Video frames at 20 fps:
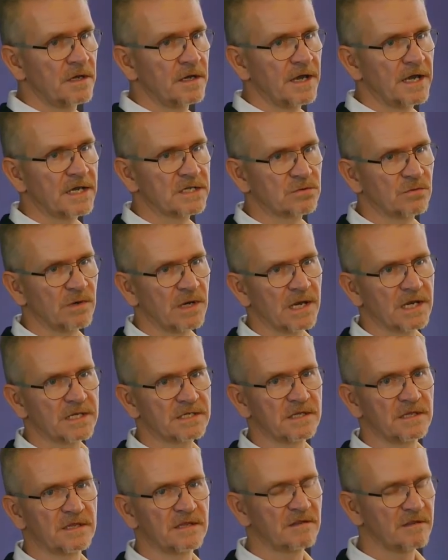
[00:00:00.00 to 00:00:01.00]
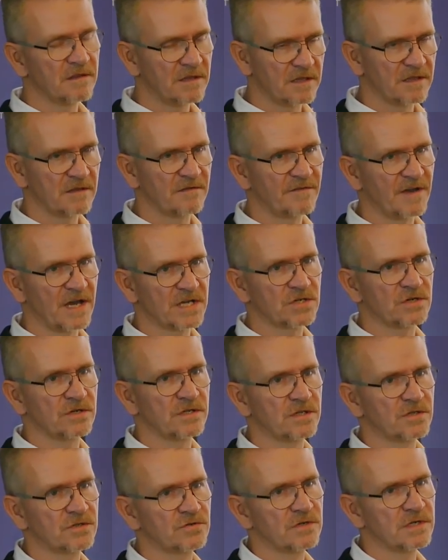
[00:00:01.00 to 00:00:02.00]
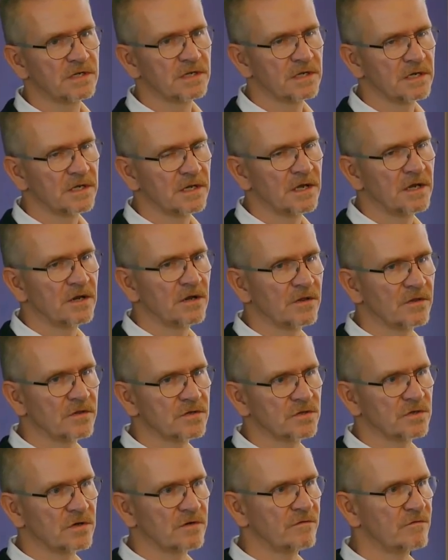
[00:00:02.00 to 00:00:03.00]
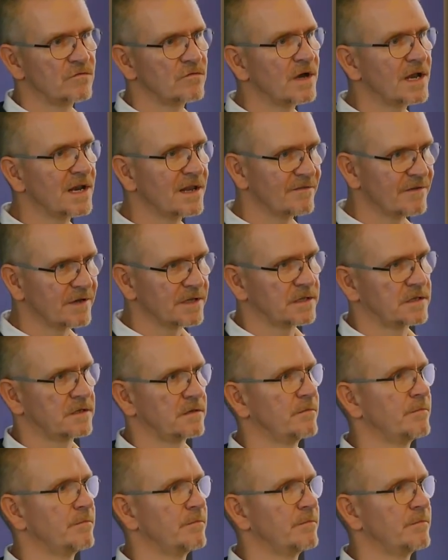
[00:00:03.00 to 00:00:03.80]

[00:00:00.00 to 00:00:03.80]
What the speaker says: as well as in the fashion industry and other sort of relevant